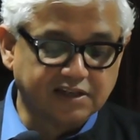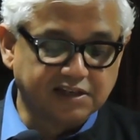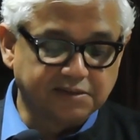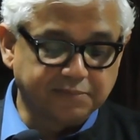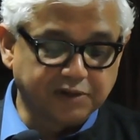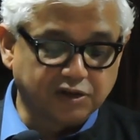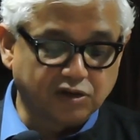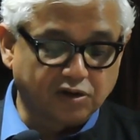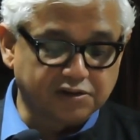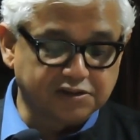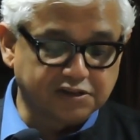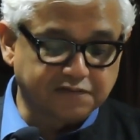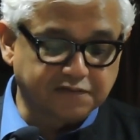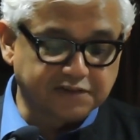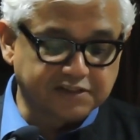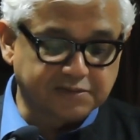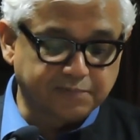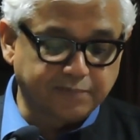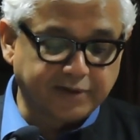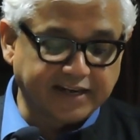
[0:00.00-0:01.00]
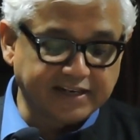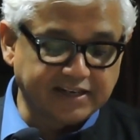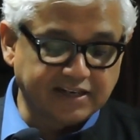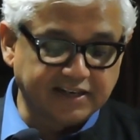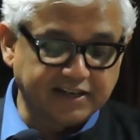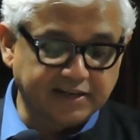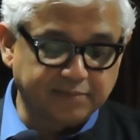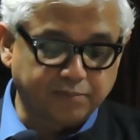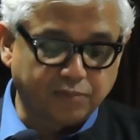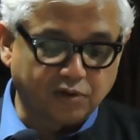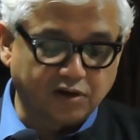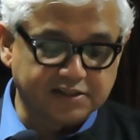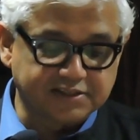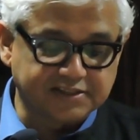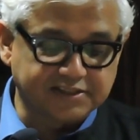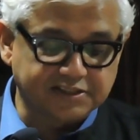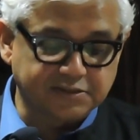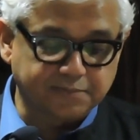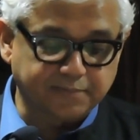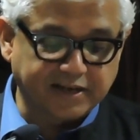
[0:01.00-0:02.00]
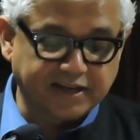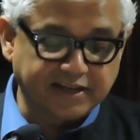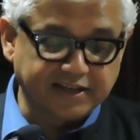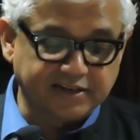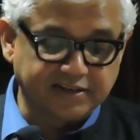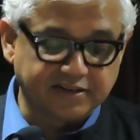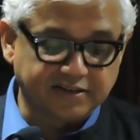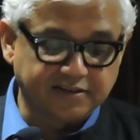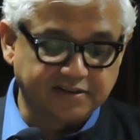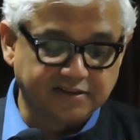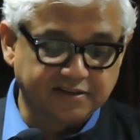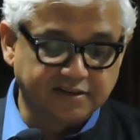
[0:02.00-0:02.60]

because of its brightly embossed spine.